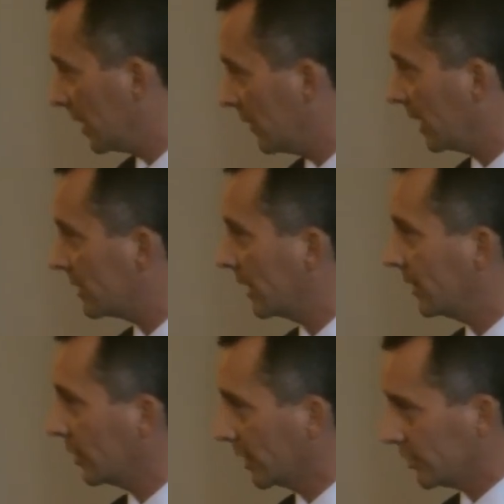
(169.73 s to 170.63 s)
be about
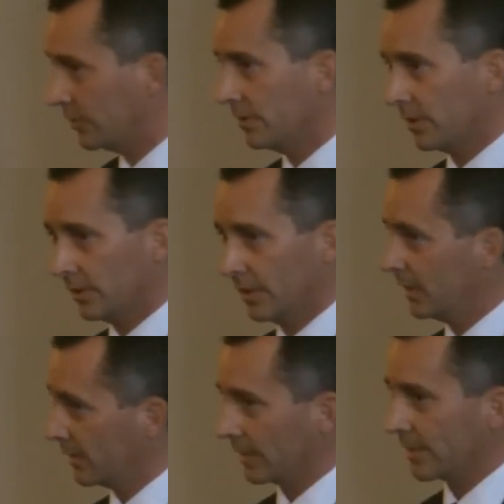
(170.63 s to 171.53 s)
taking on issues,
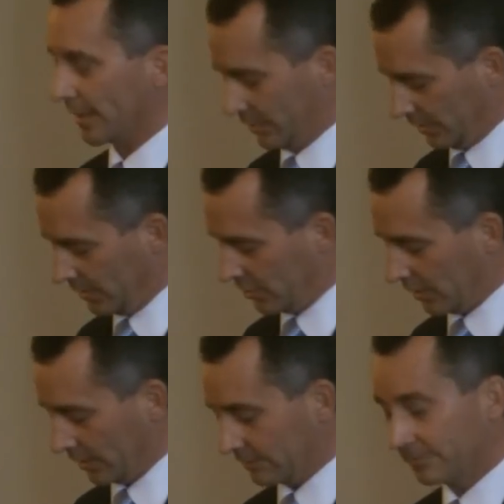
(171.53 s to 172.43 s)
not taking on
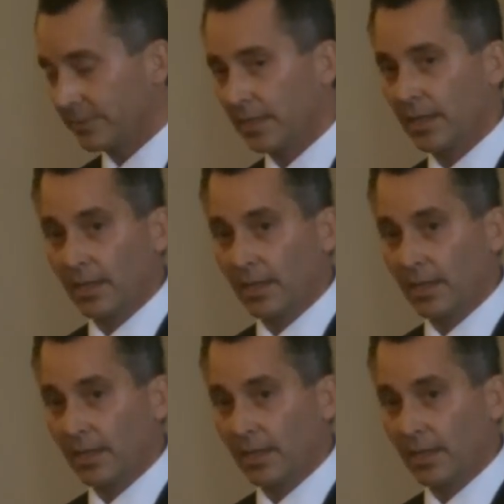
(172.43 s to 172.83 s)
each other.